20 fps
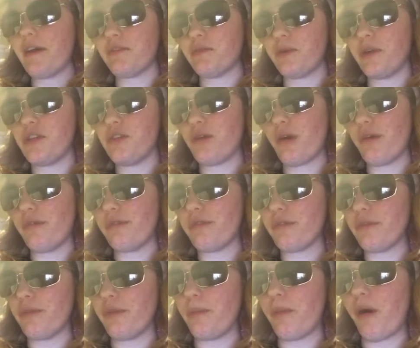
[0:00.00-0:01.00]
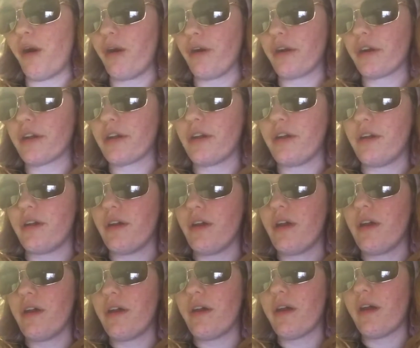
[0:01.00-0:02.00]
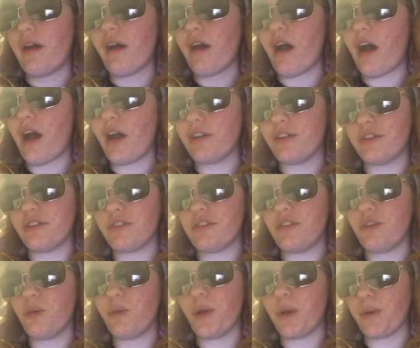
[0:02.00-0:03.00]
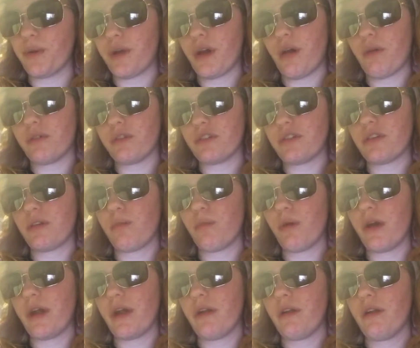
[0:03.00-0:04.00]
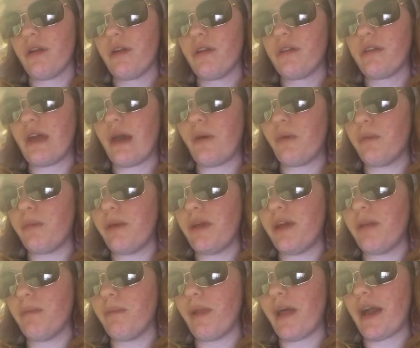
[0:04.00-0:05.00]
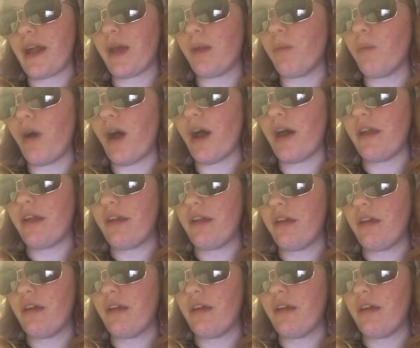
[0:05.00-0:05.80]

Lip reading: as we drove through the park. I just knew we were going somewhere. That would be in black and white.